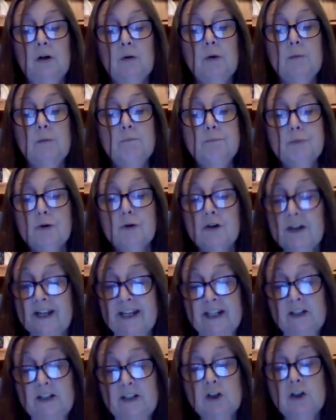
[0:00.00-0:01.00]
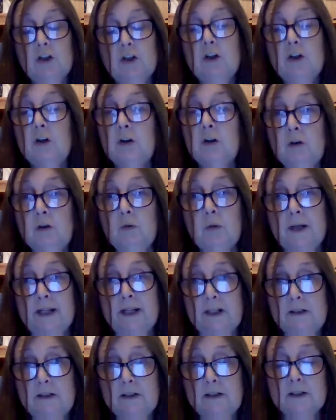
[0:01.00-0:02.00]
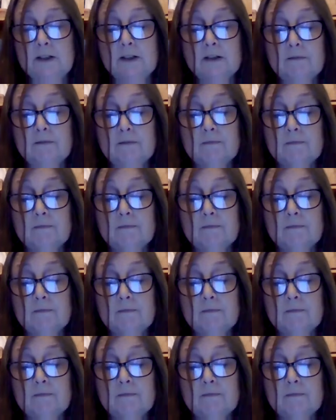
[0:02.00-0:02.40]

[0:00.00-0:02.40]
one prays always.